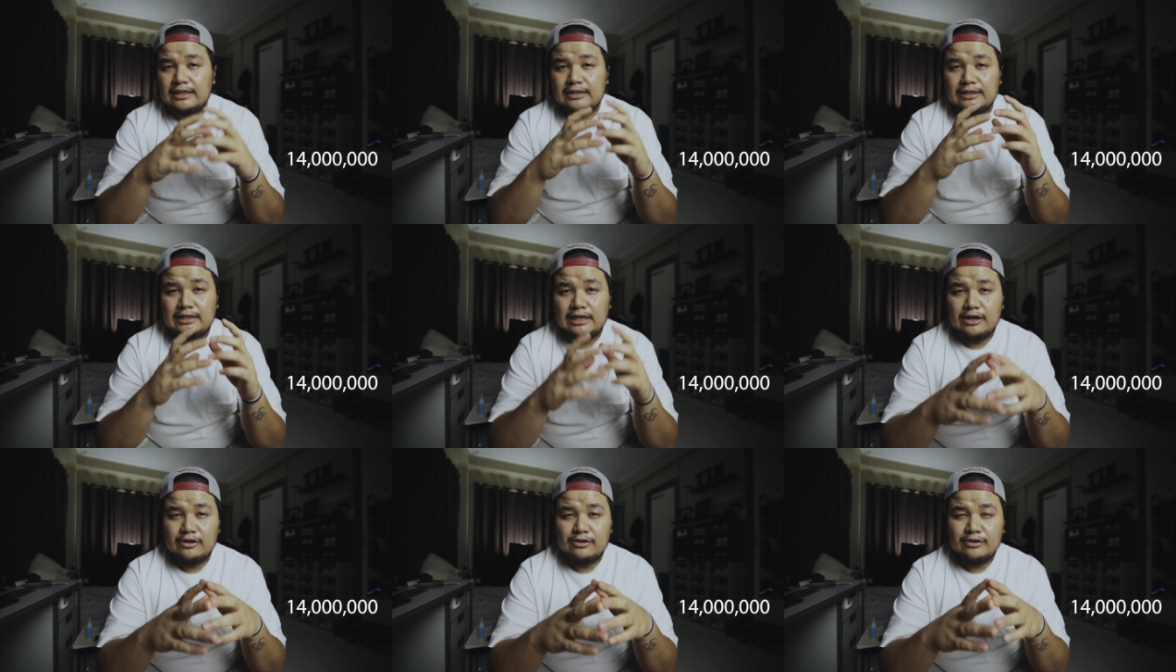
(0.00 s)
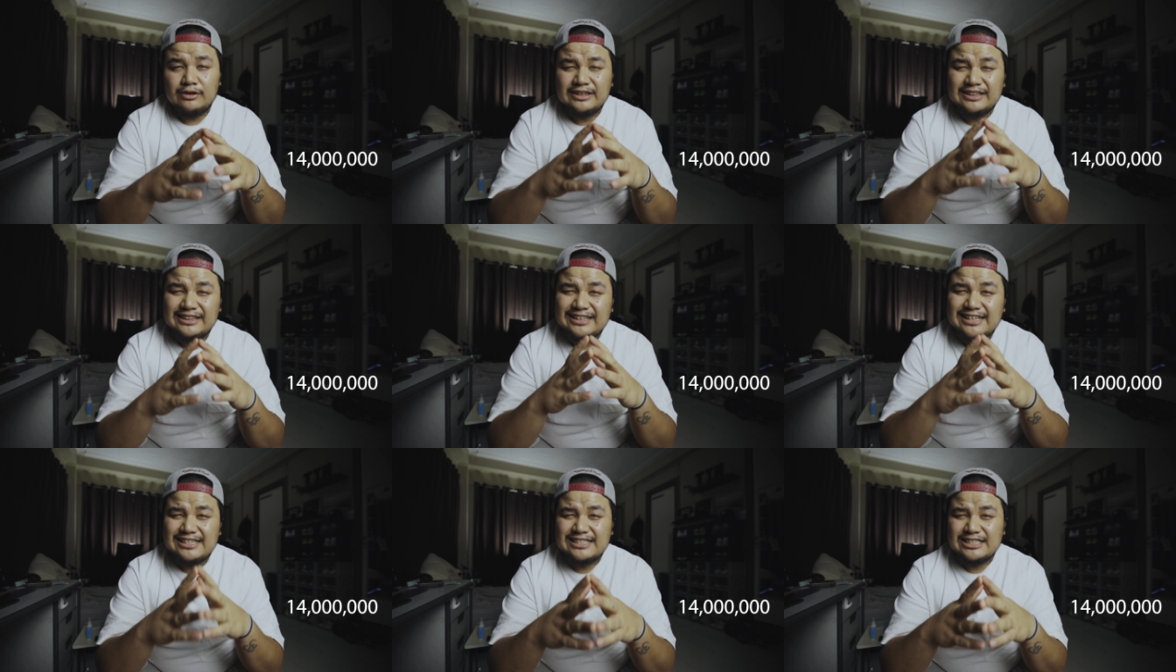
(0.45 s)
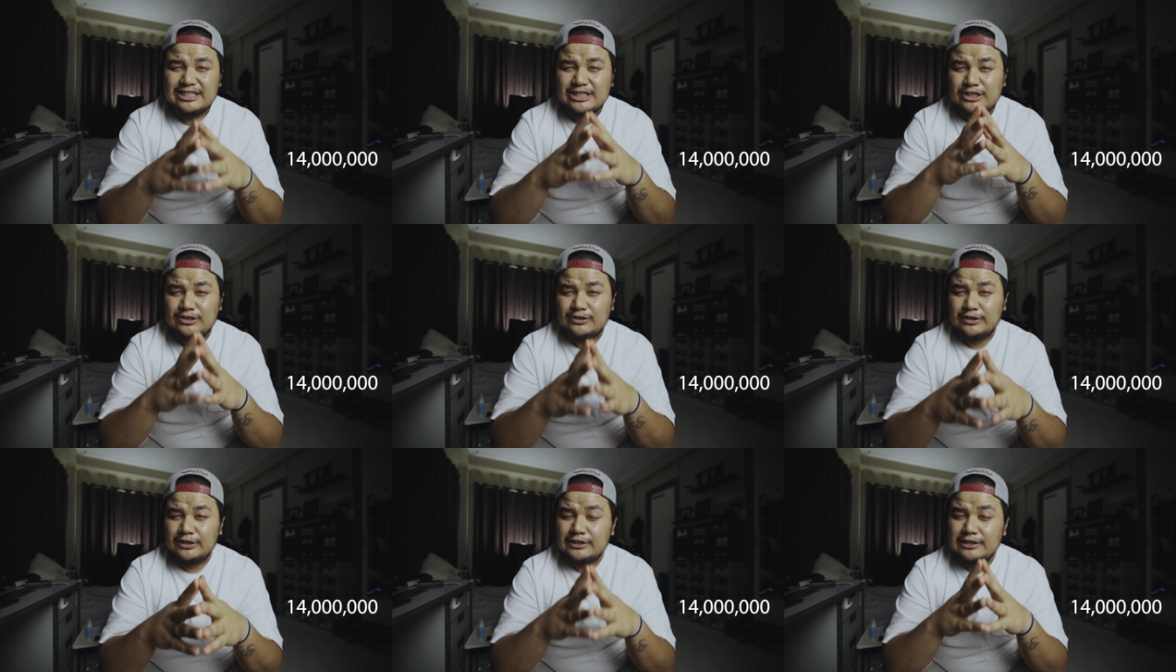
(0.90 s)
Now, let's
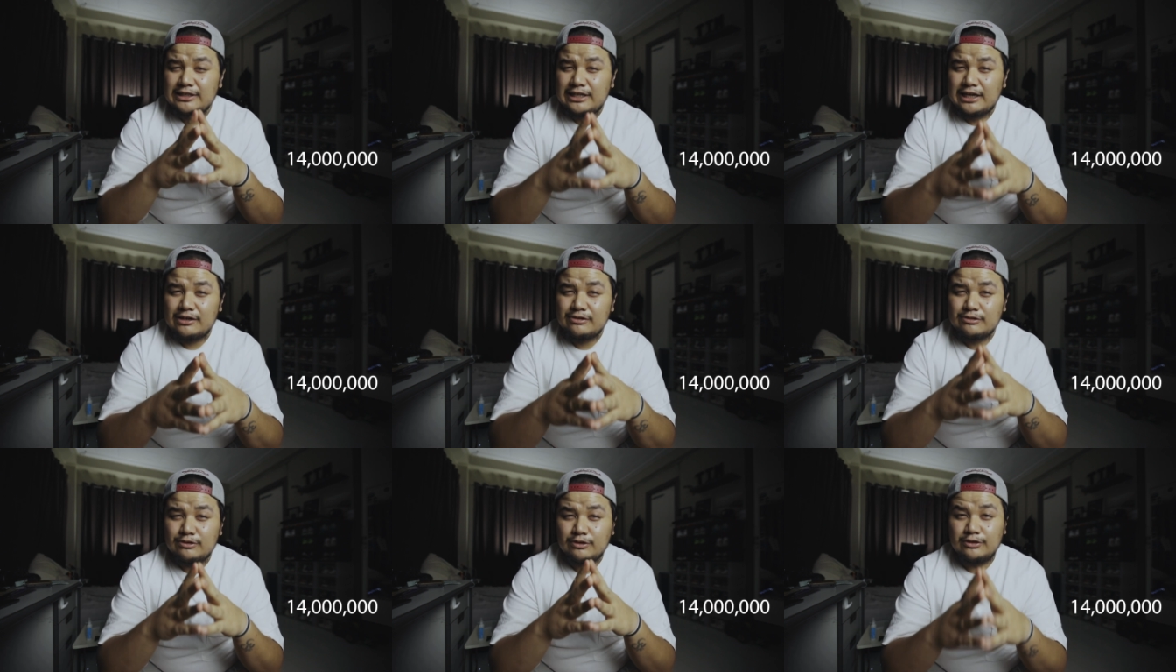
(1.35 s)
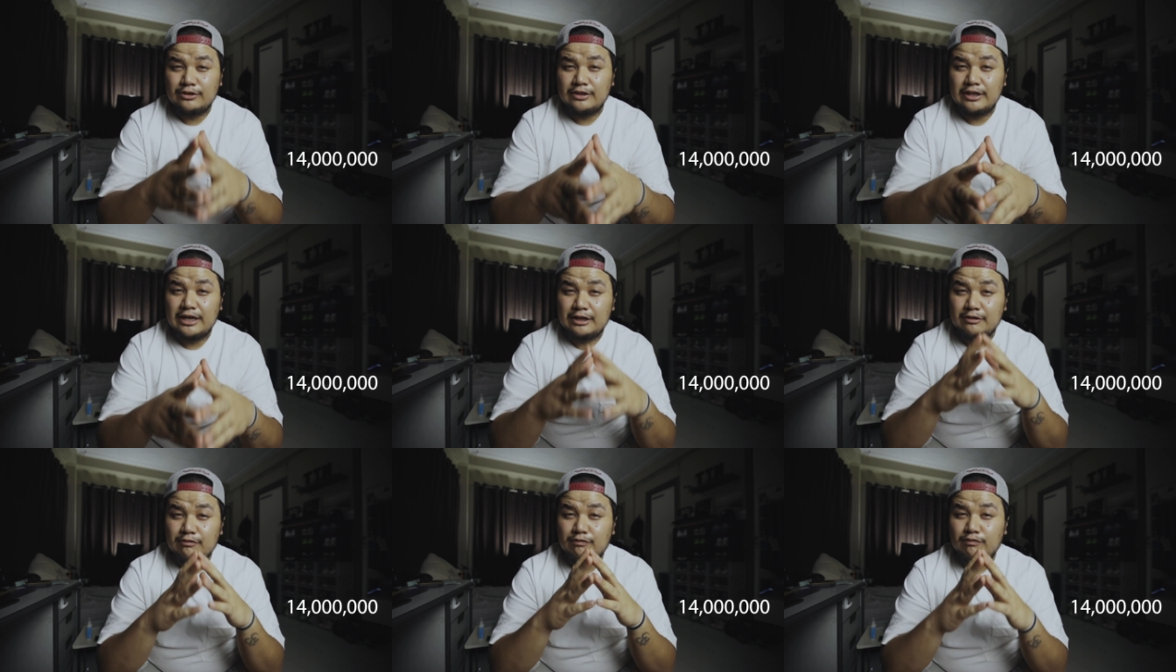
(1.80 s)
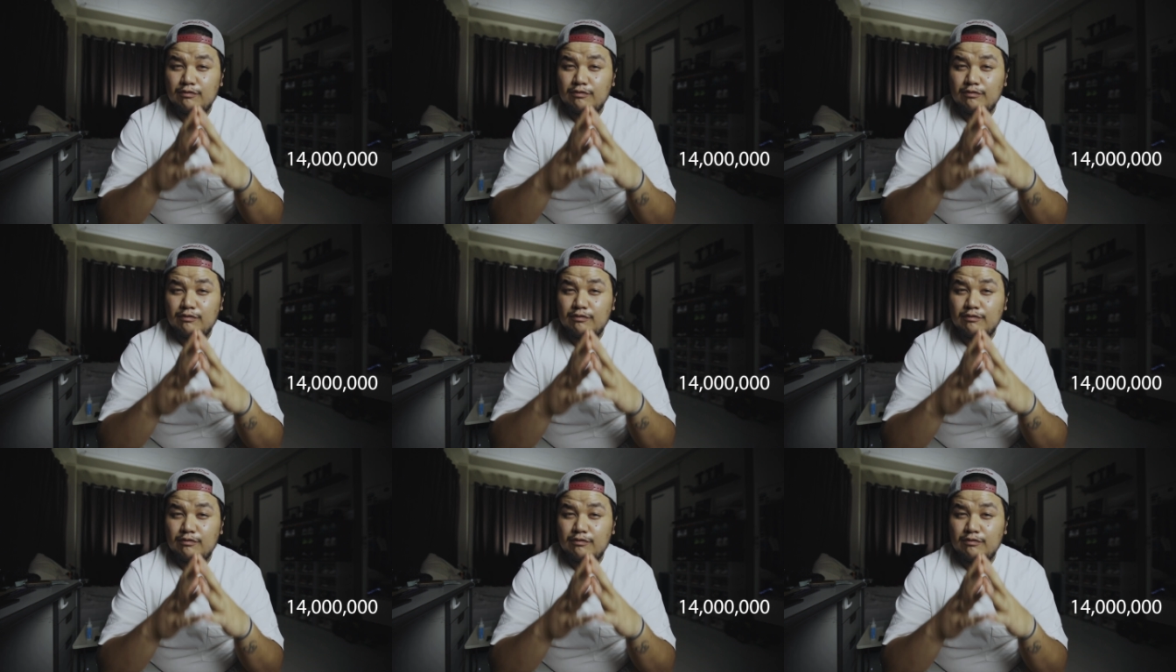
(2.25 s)
drill down on that